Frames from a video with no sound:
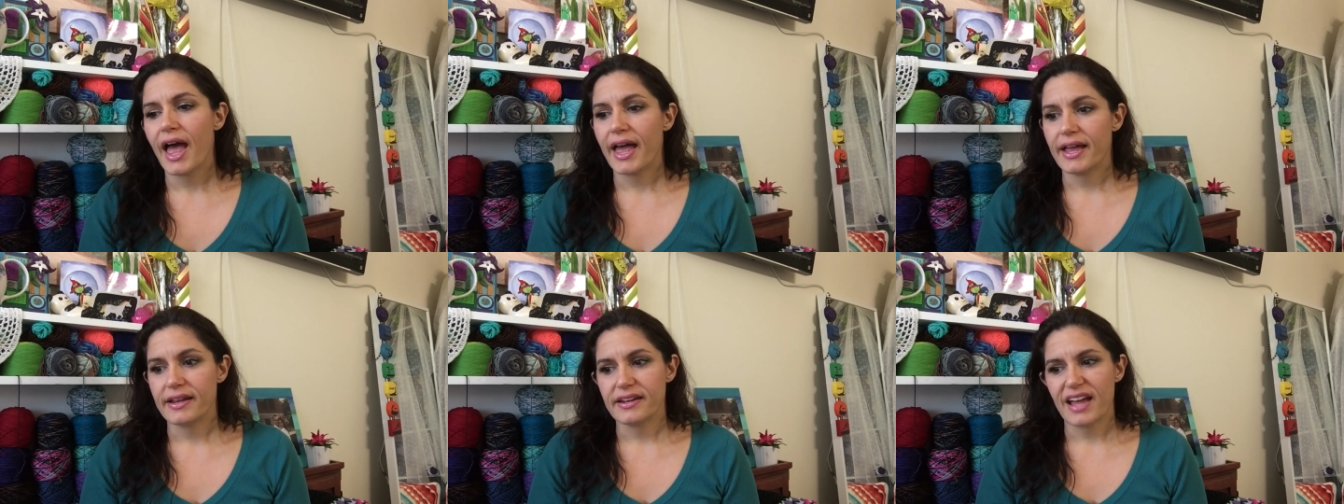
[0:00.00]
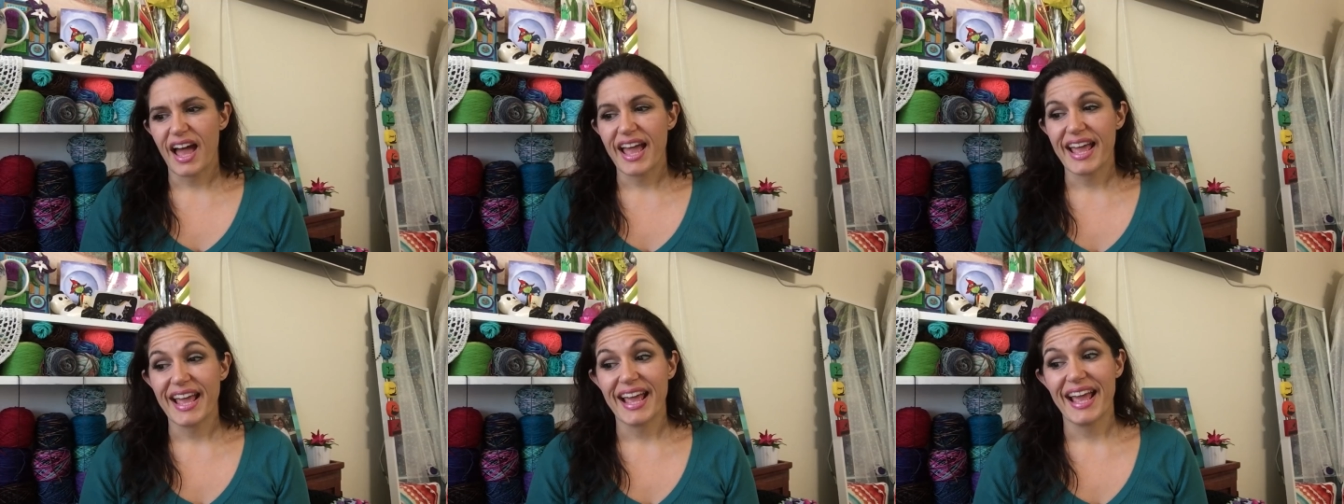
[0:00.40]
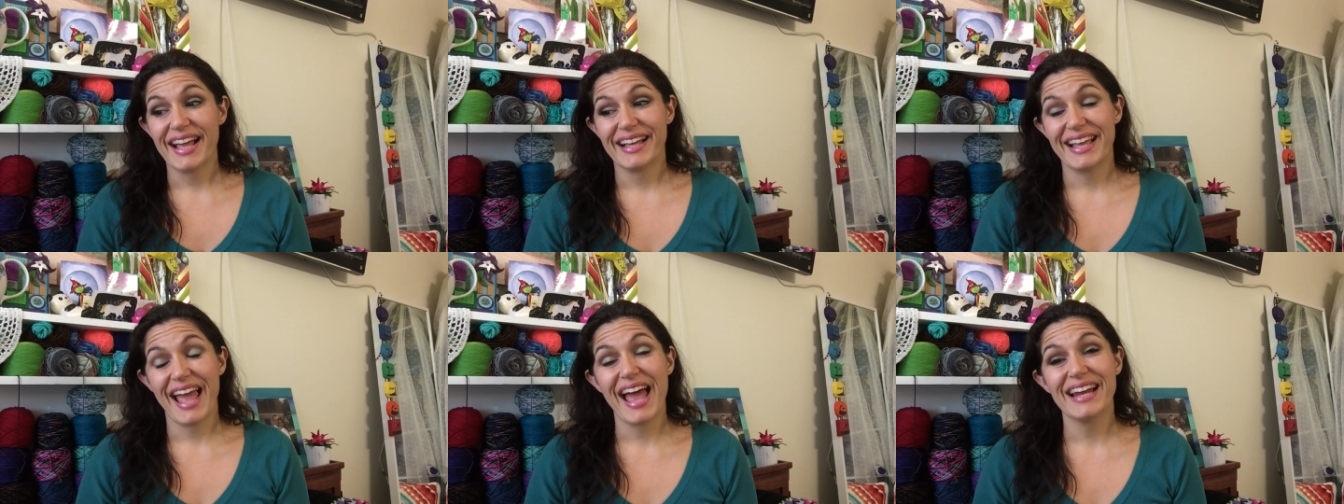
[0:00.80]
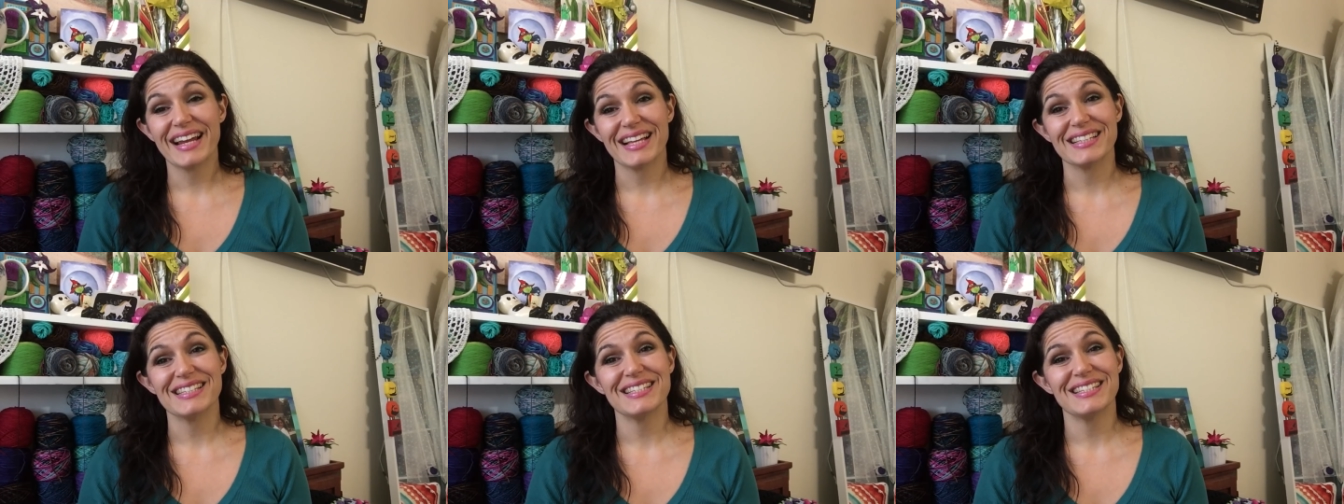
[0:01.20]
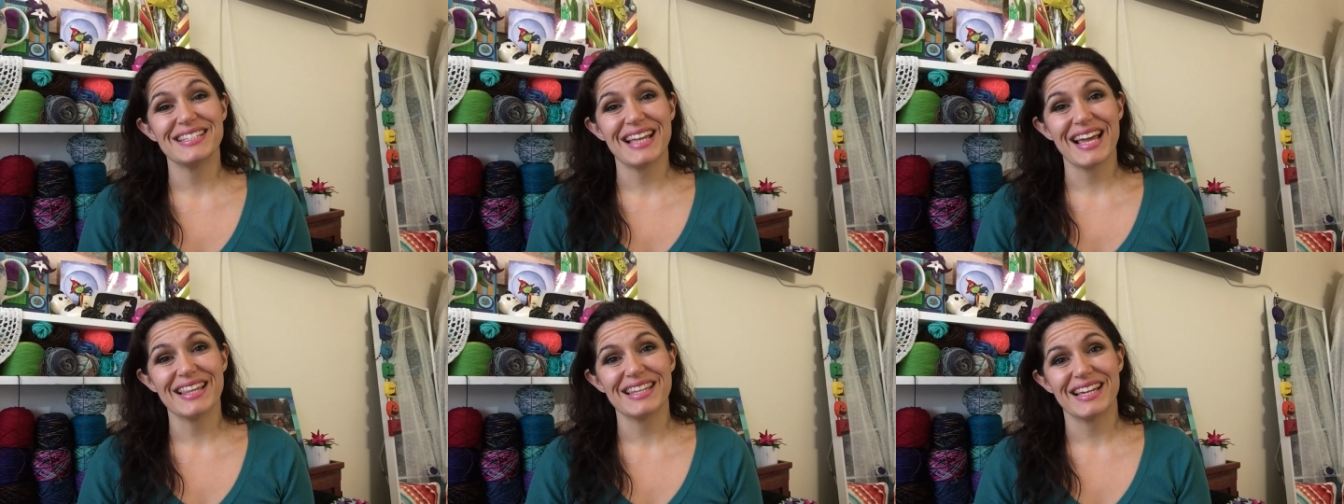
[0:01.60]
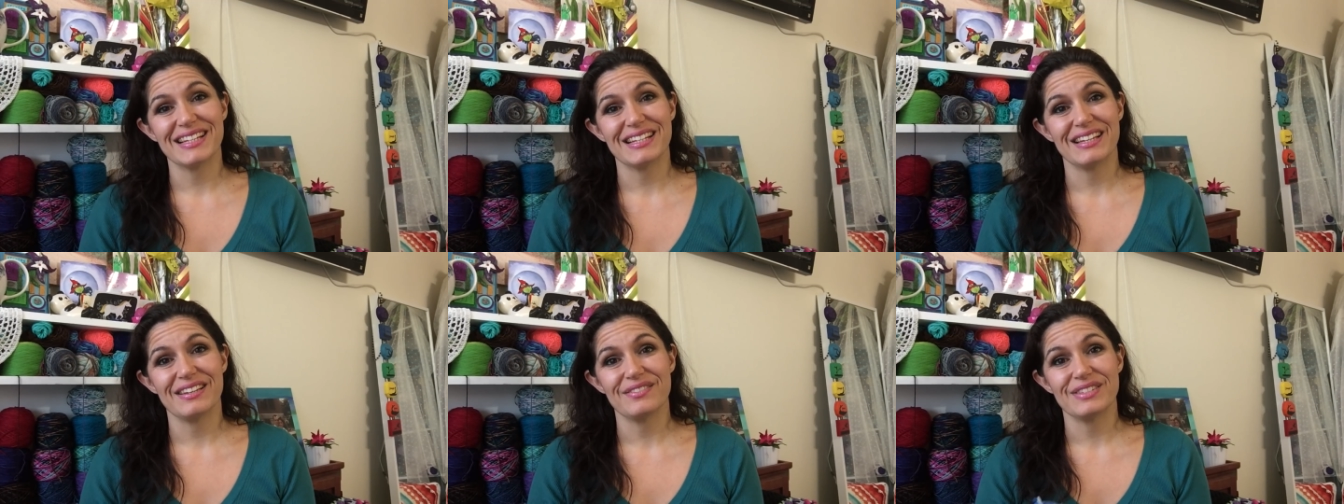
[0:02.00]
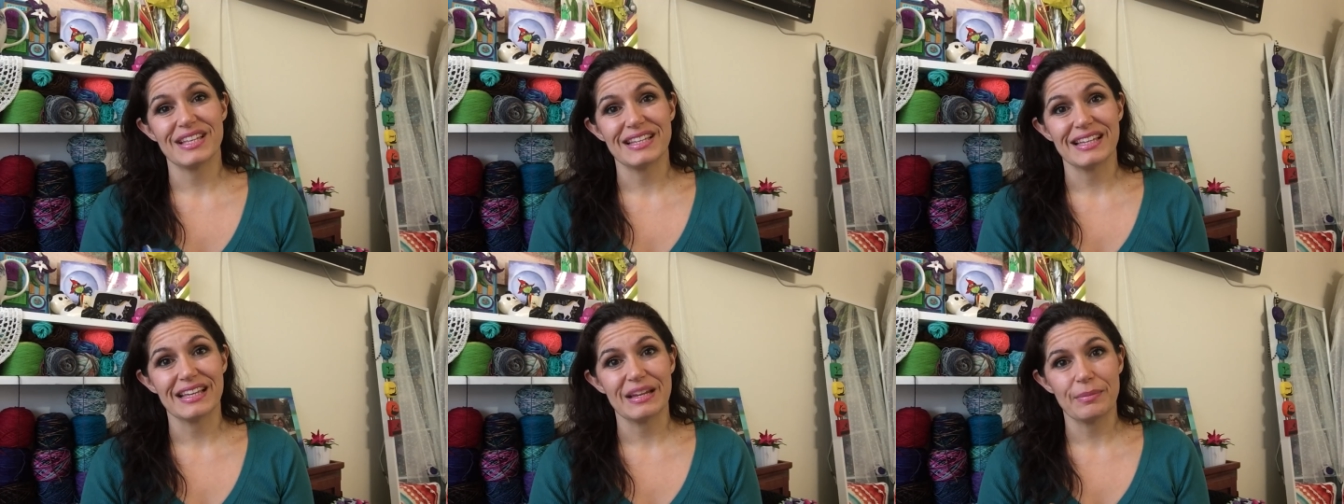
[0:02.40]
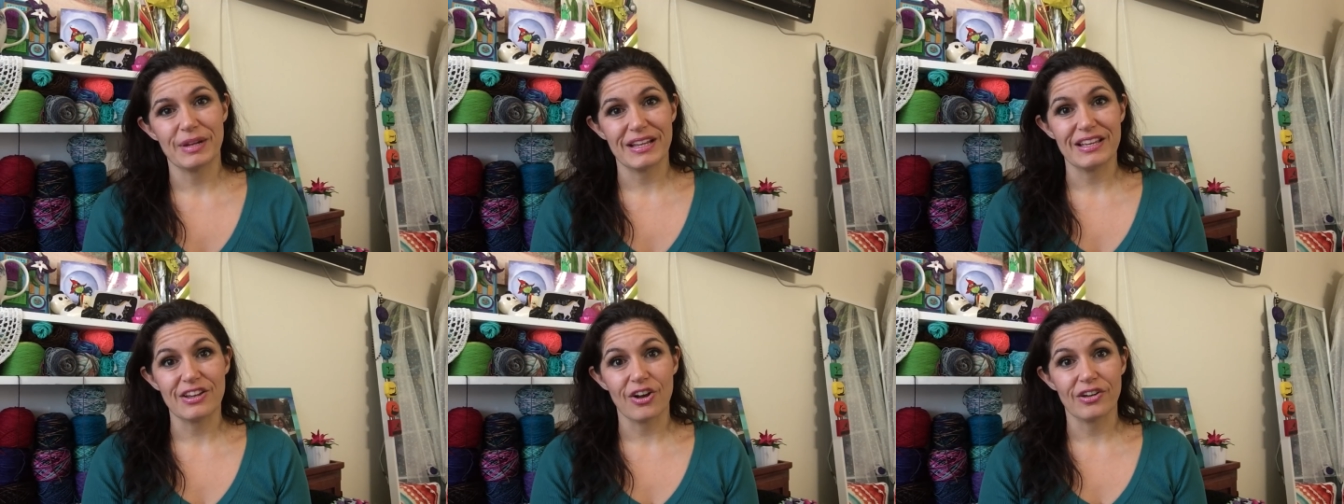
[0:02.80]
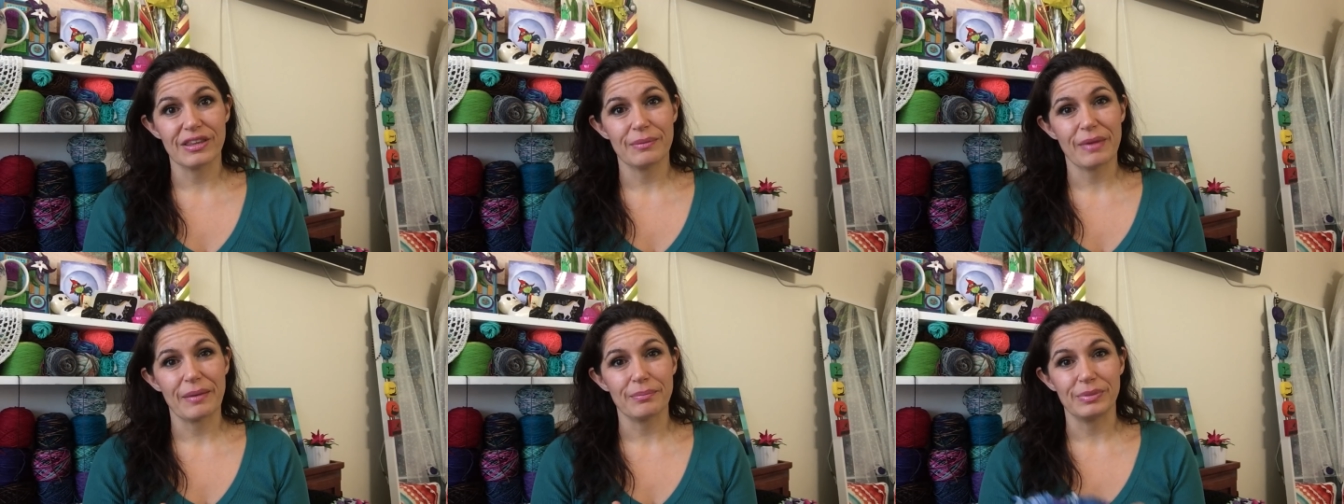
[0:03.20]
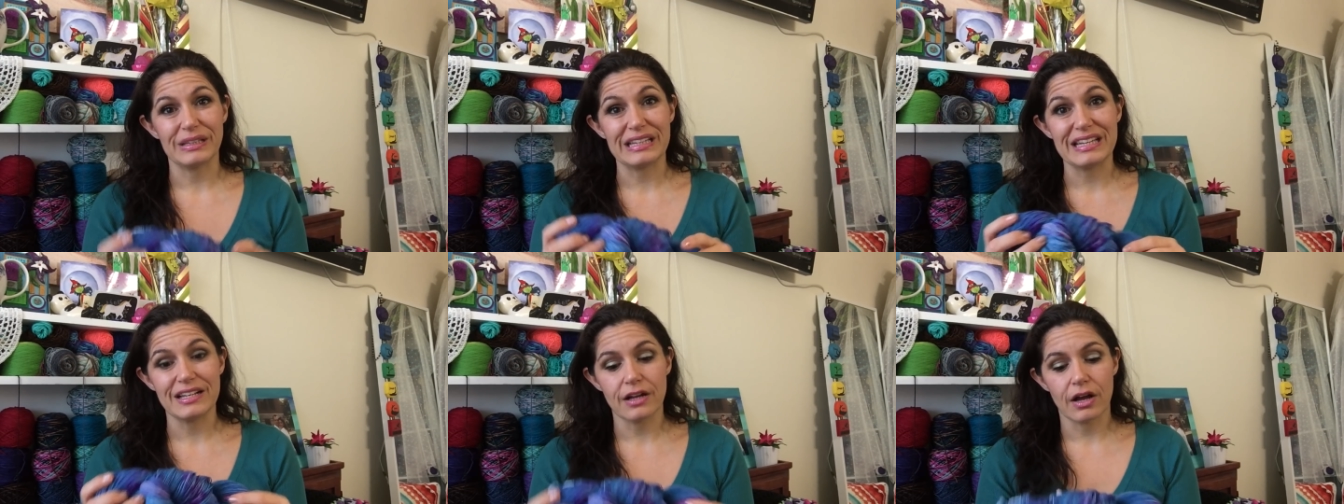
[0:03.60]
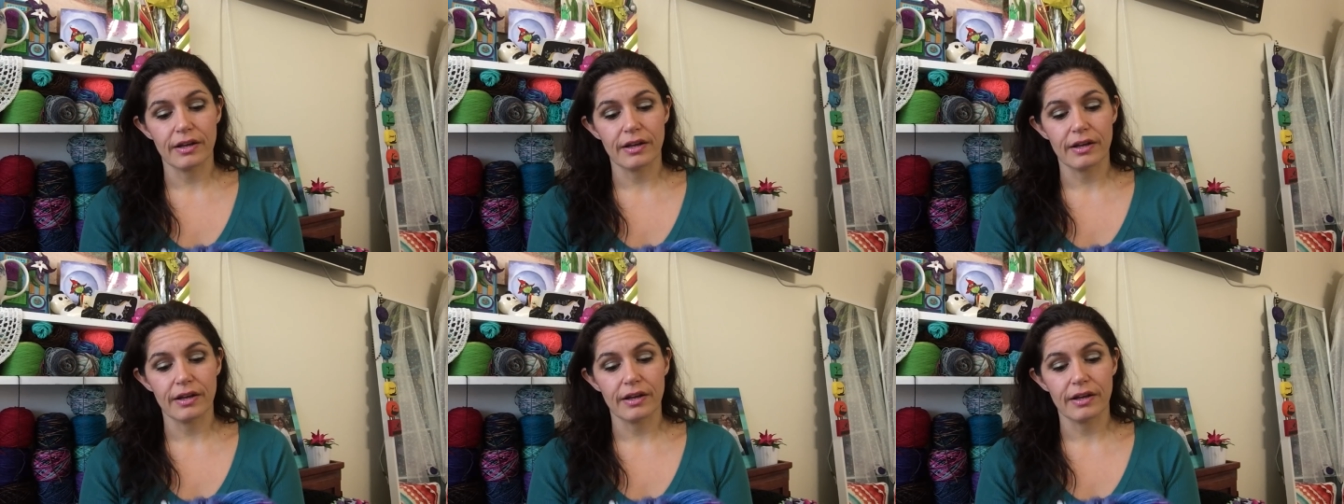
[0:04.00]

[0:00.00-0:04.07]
And I cannot stand the idea of sending anybody yarn that might bleed